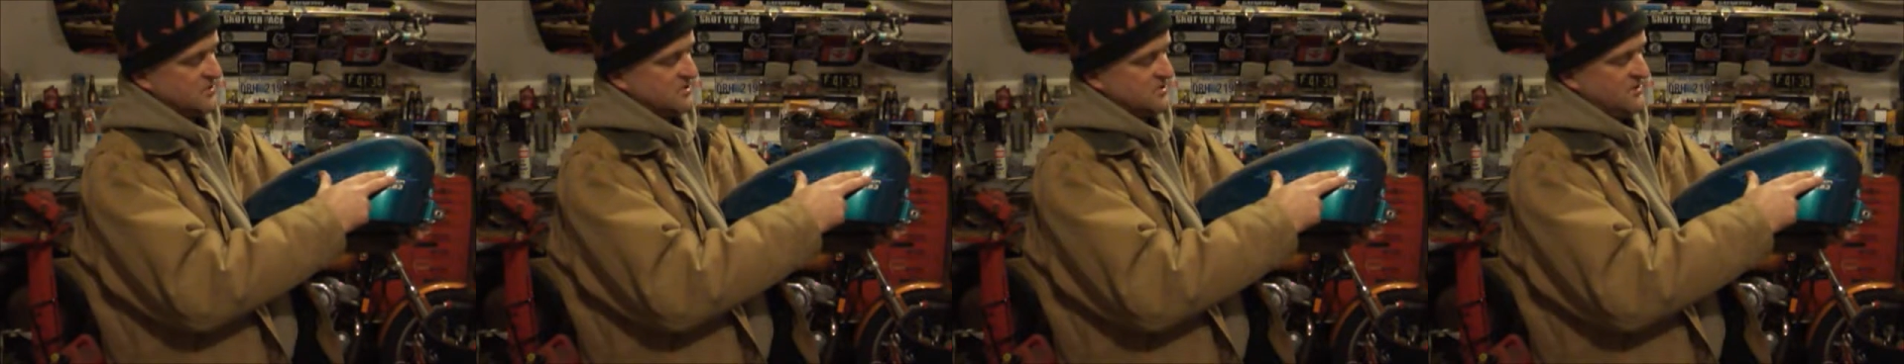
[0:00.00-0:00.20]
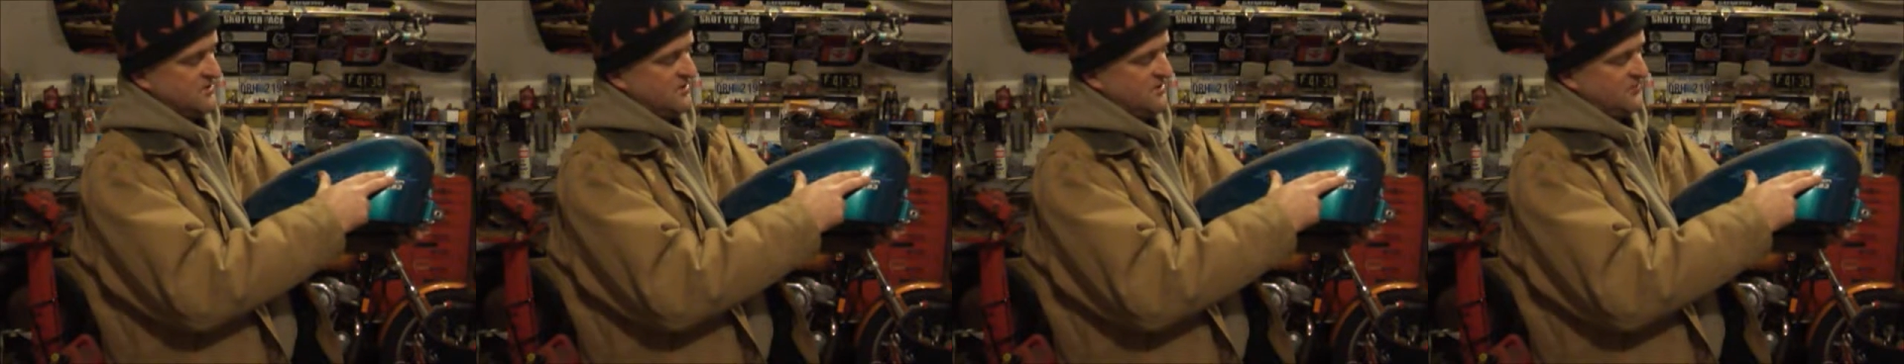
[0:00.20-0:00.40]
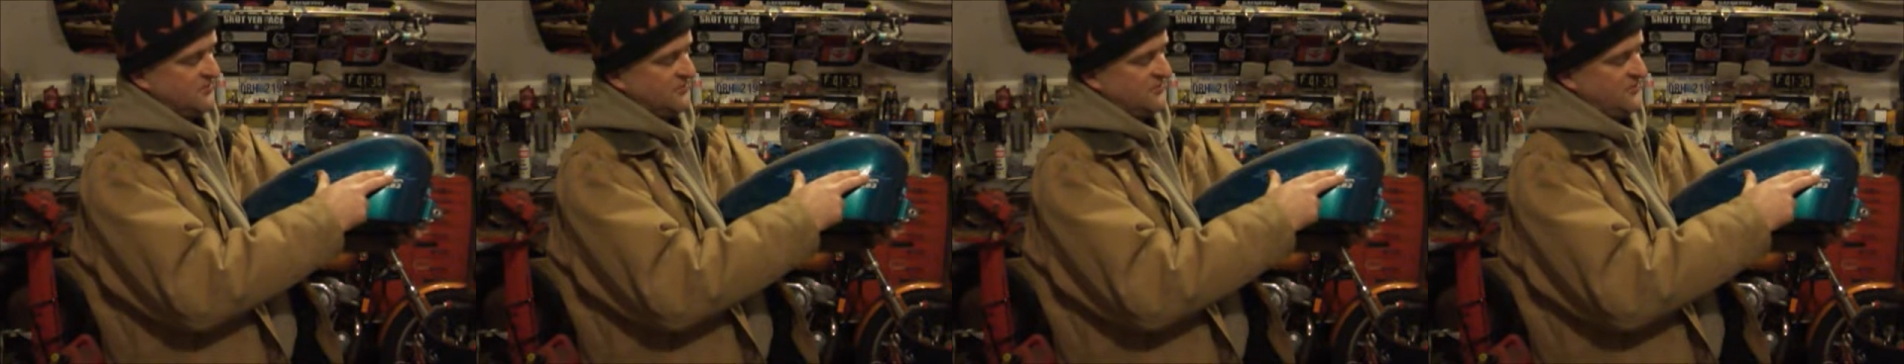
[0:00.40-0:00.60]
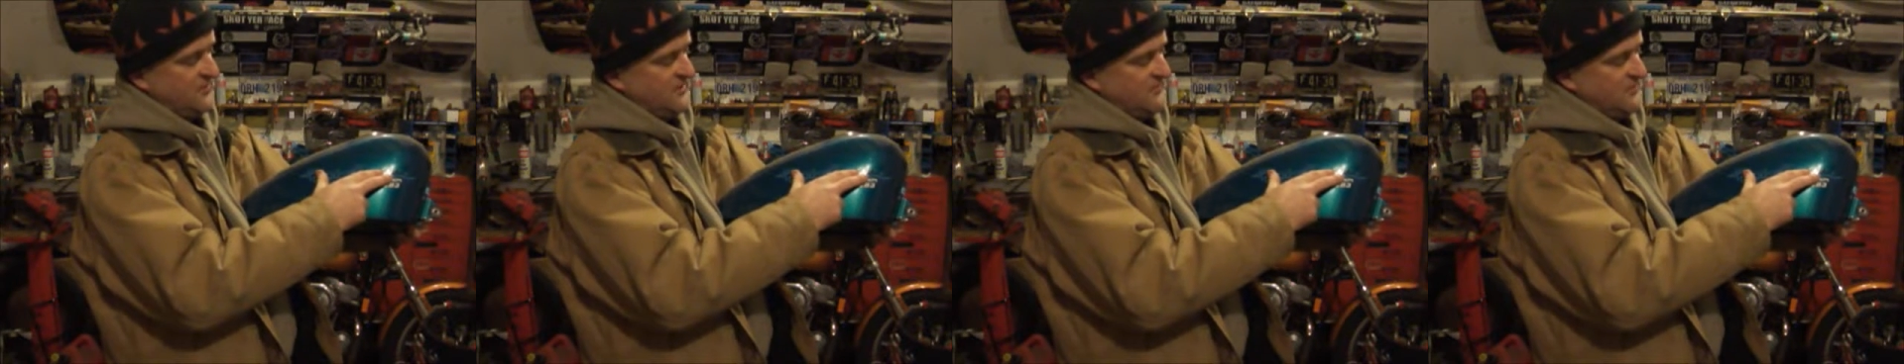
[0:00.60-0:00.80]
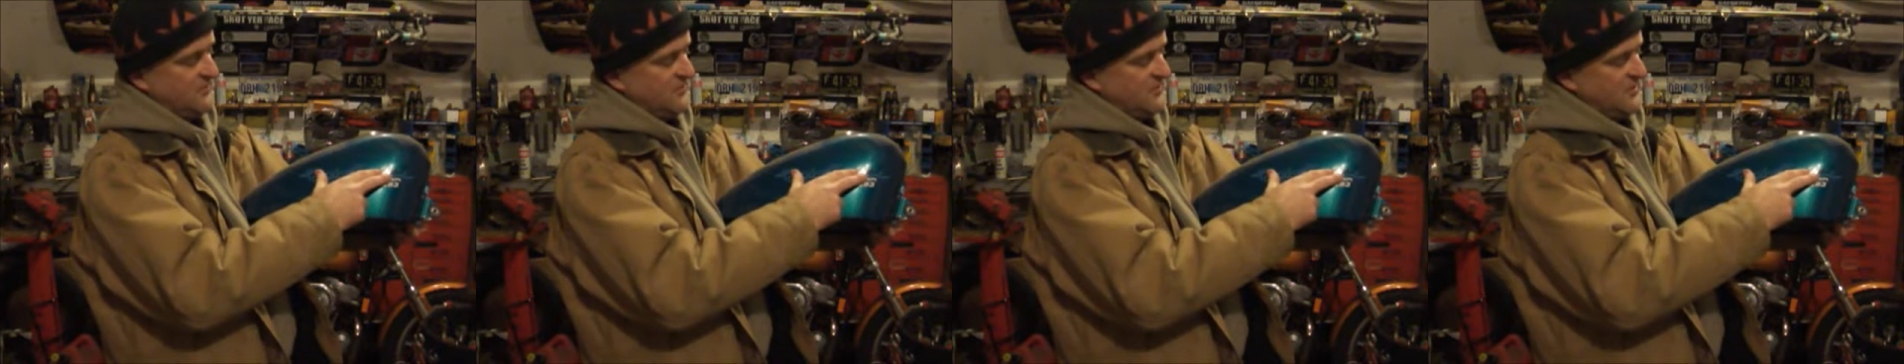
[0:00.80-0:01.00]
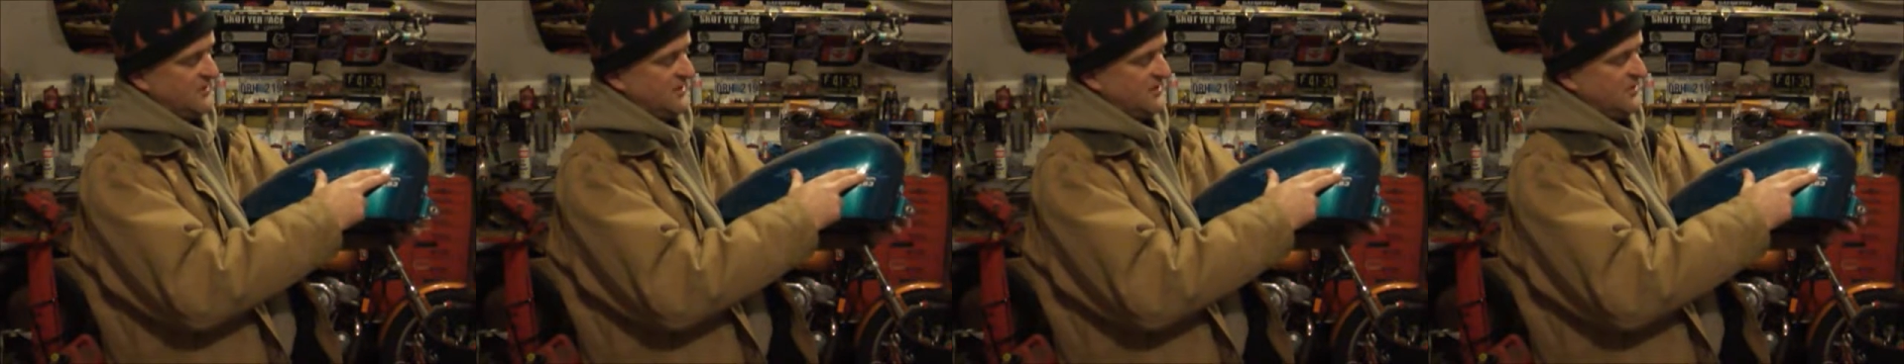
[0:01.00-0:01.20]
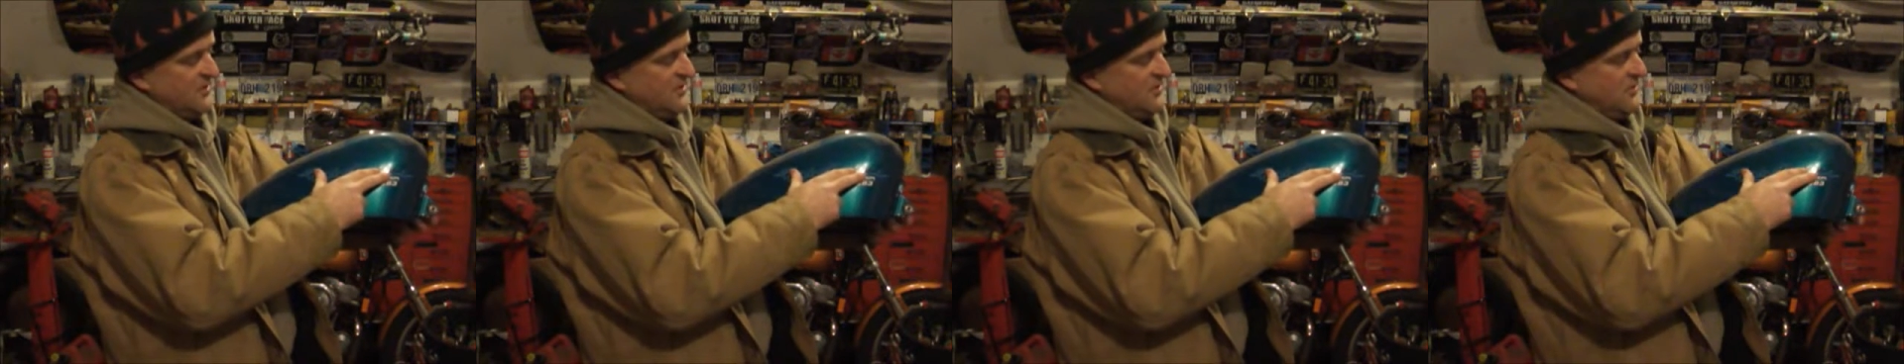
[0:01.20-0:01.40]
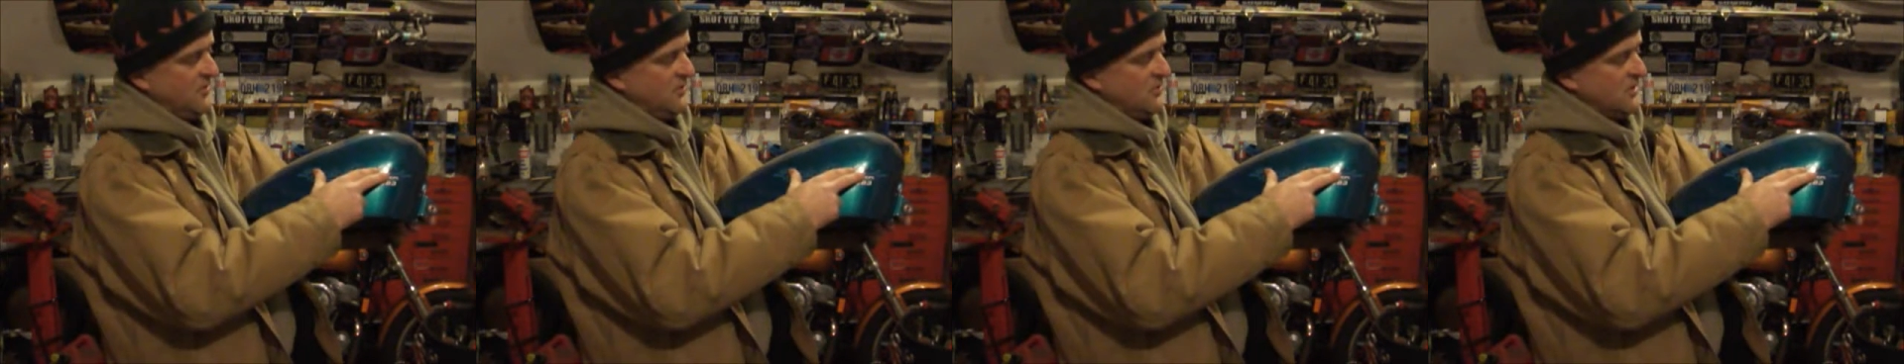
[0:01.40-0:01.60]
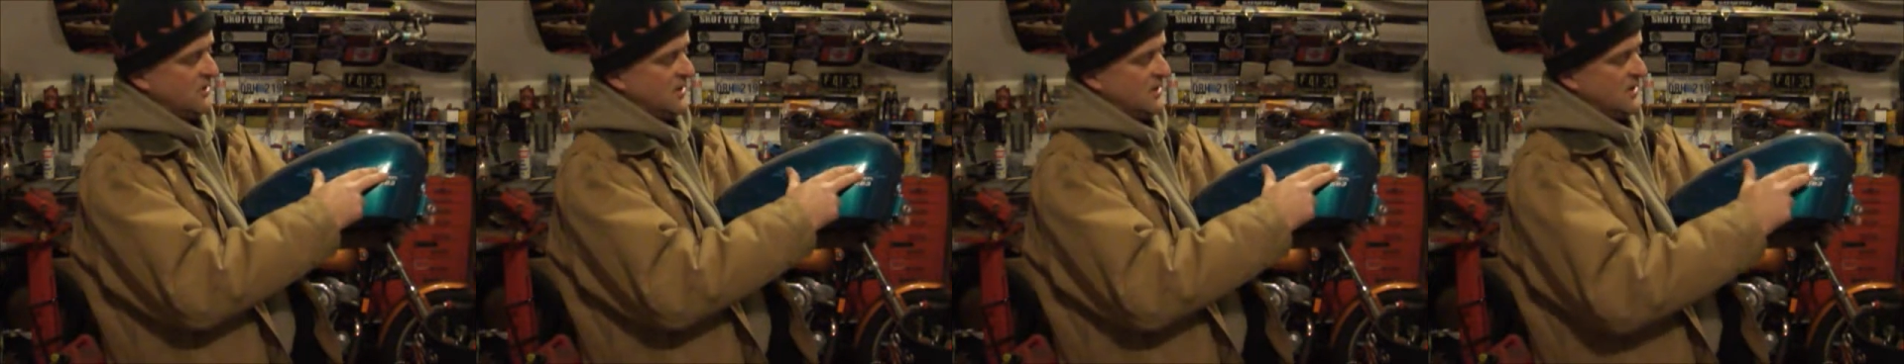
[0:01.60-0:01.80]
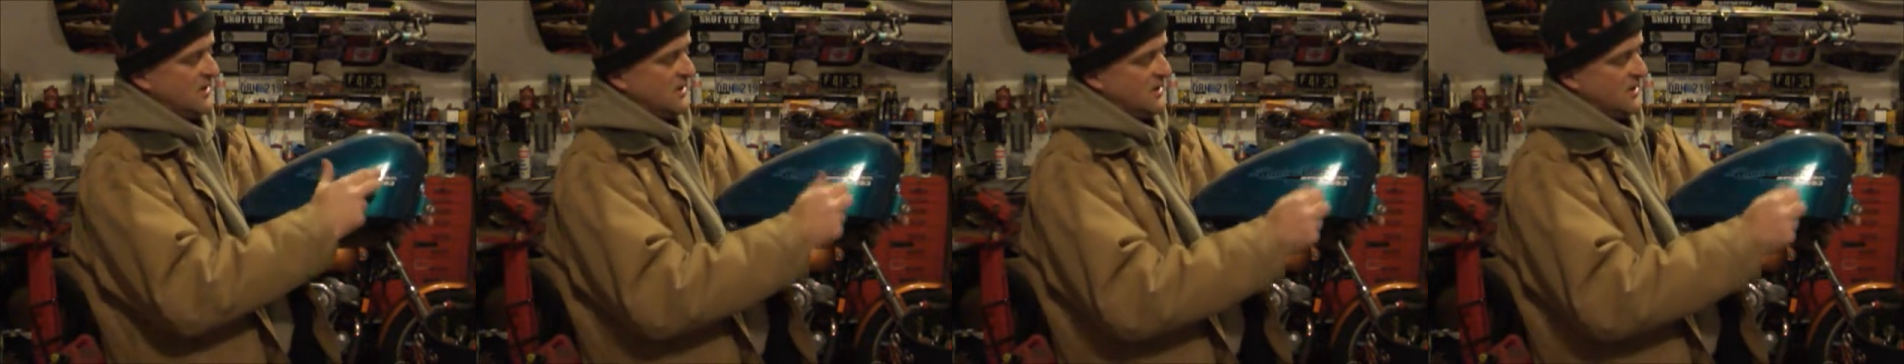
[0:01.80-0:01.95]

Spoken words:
which you don't seem to want to do.